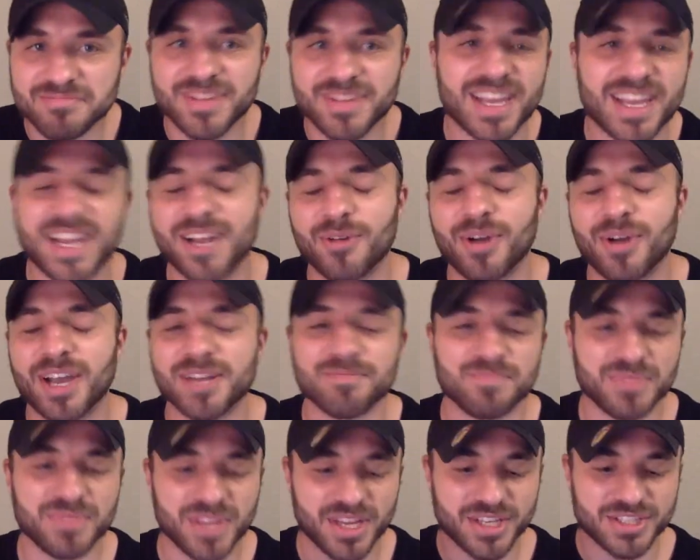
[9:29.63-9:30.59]
anyway.
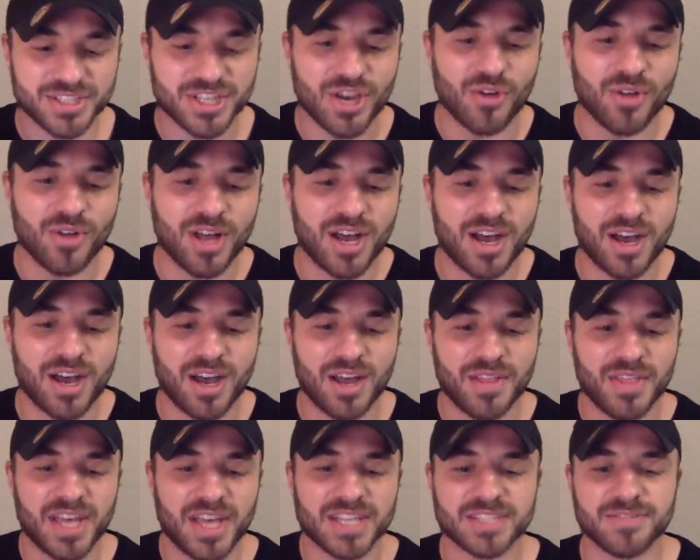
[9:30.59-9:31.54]
So
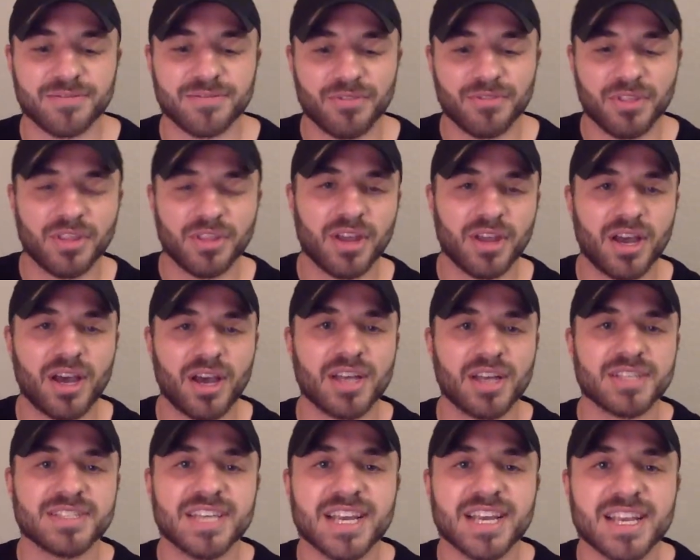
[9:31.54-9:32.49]
that's
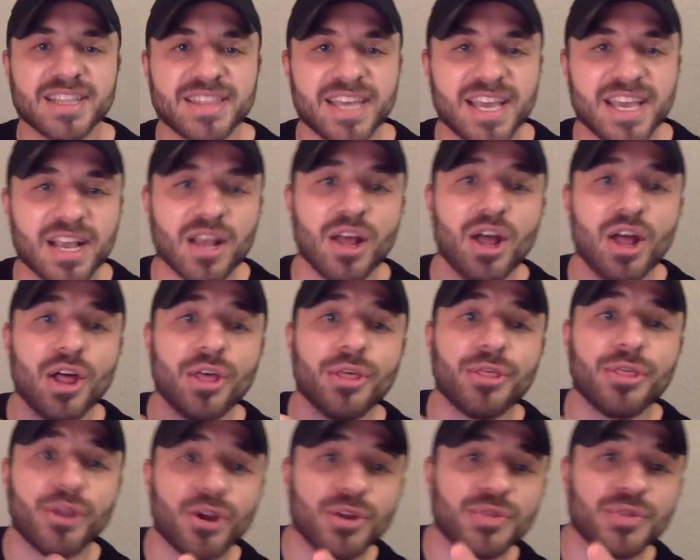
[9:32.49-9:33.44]
second thing.
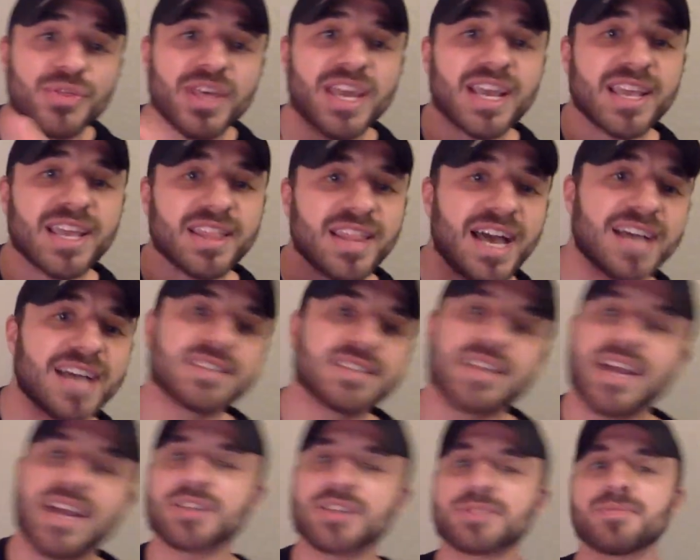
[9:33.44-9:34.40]
Third thing and last
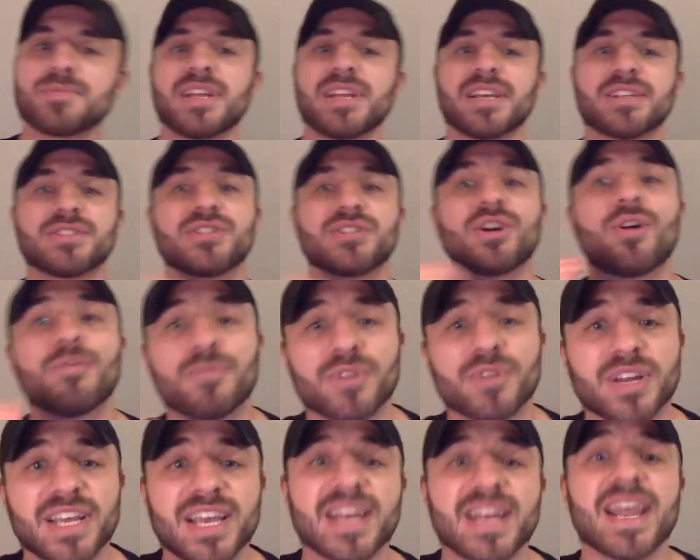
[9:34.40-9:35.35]
announcement is, don't
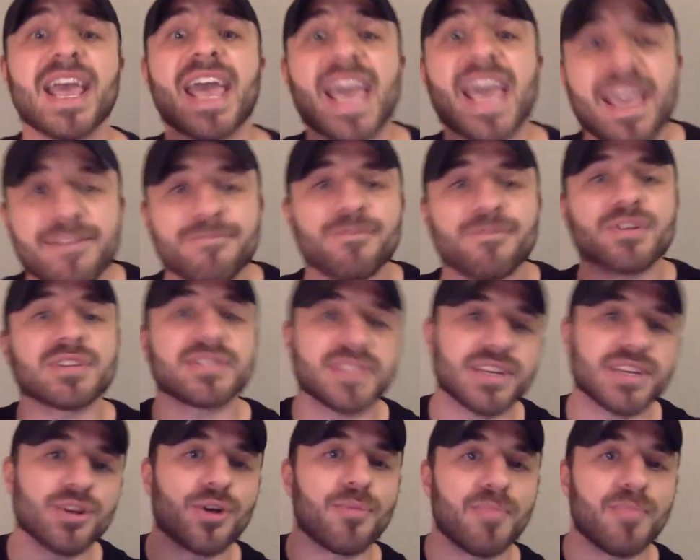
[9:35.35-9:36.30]
forget, every
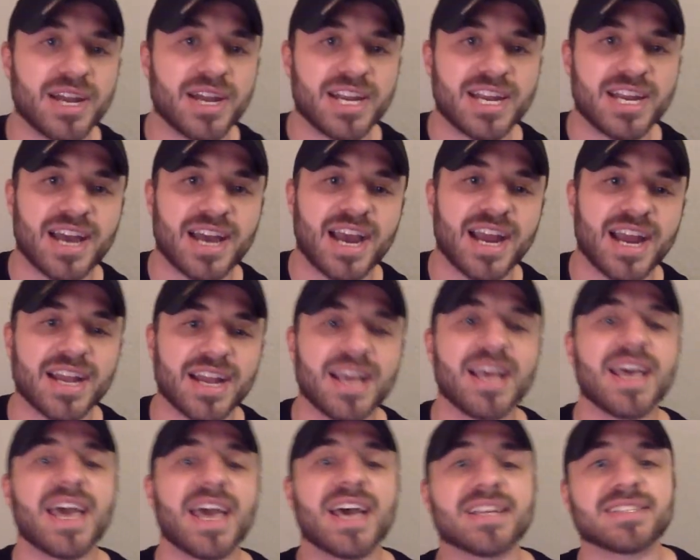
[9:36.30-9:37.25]
single Monday night
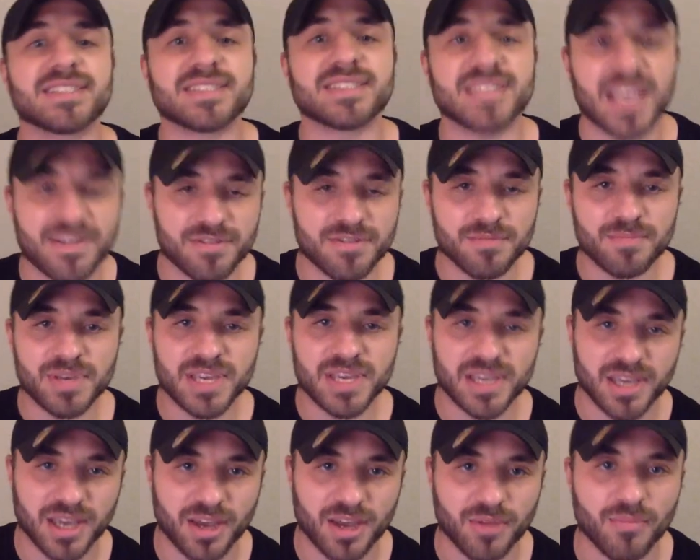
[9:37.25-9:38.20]
at 7
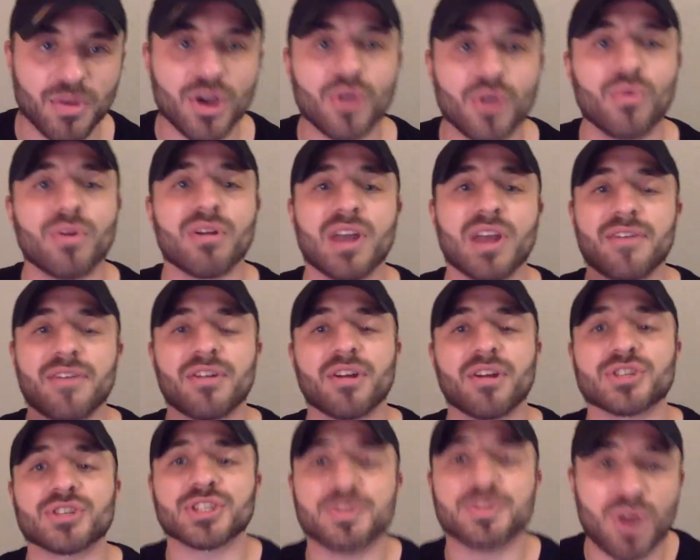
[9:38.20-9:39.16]
p.m., we are having
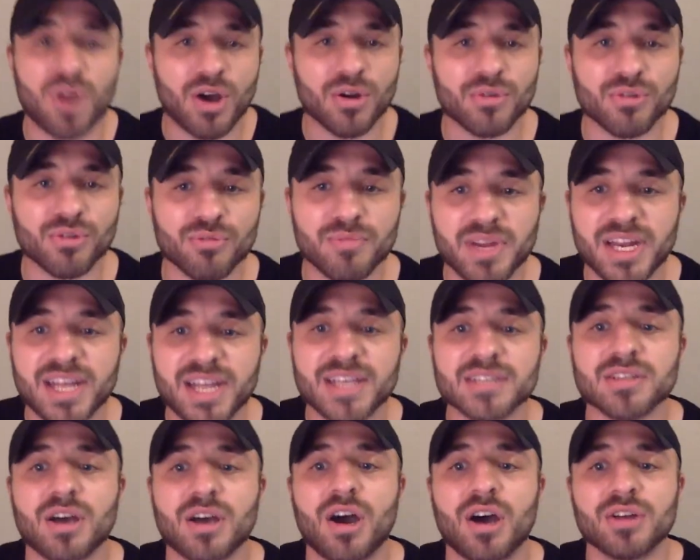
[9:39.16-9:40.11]
our small group
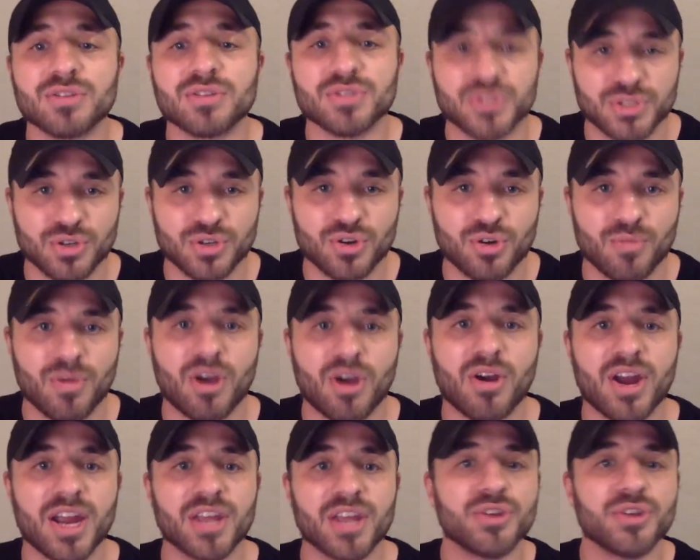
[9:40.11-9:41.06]
meetings on Zoom.
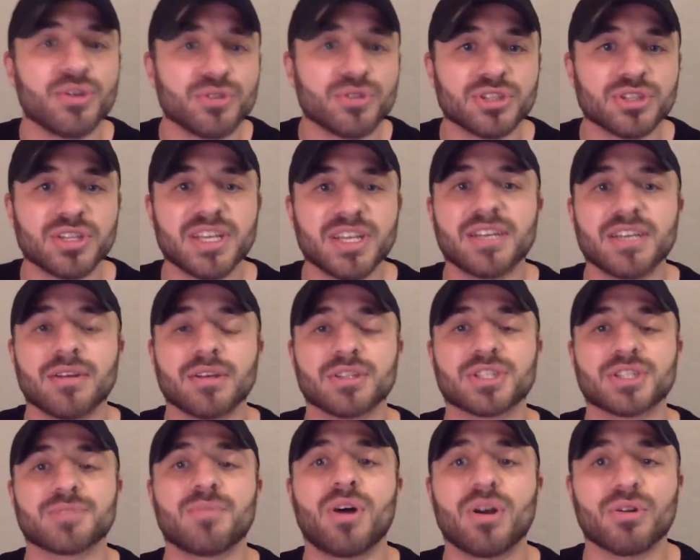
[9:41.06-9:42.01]
All right. Usually
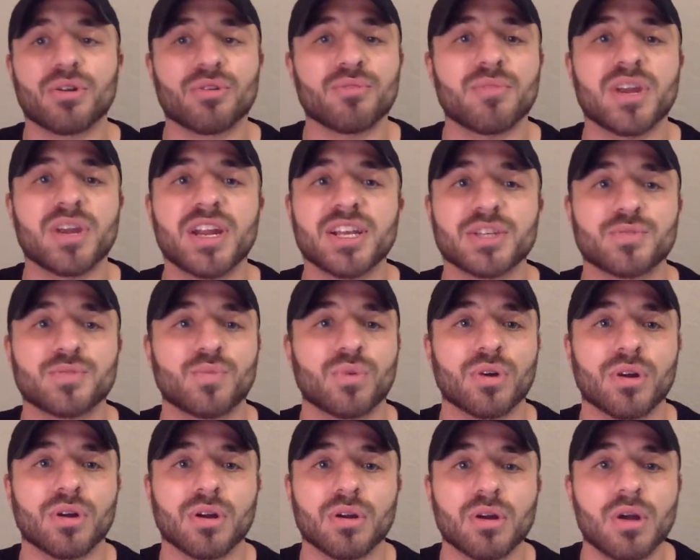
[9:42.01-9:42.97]
small group meetings
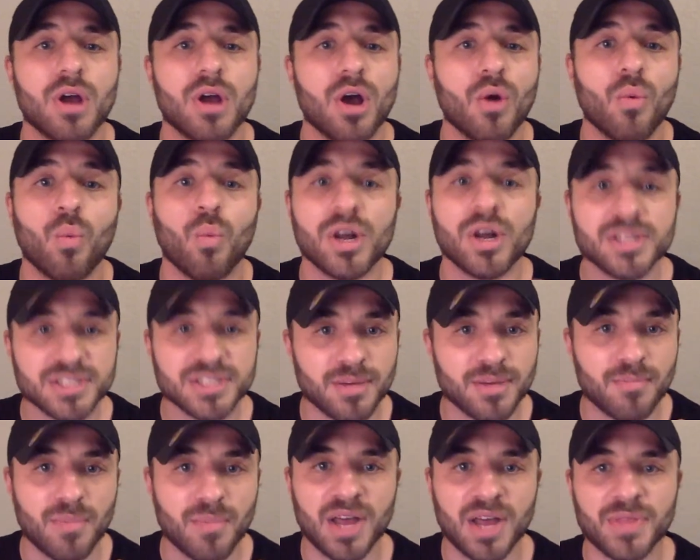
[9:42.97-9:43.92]
were once
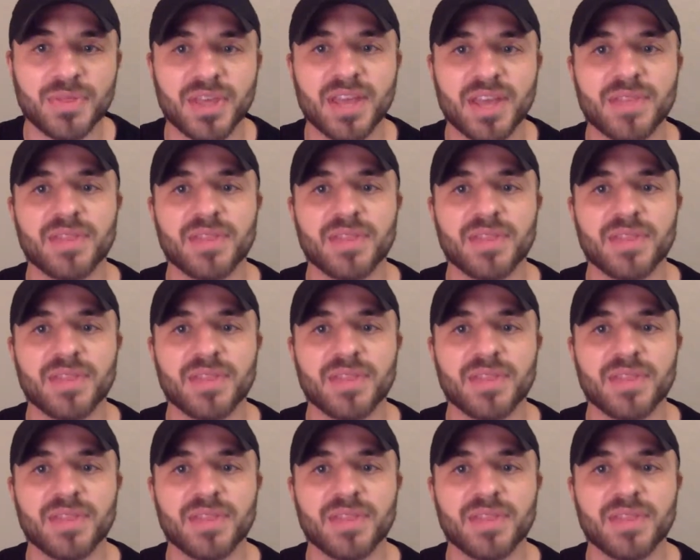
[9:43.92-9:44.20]
a month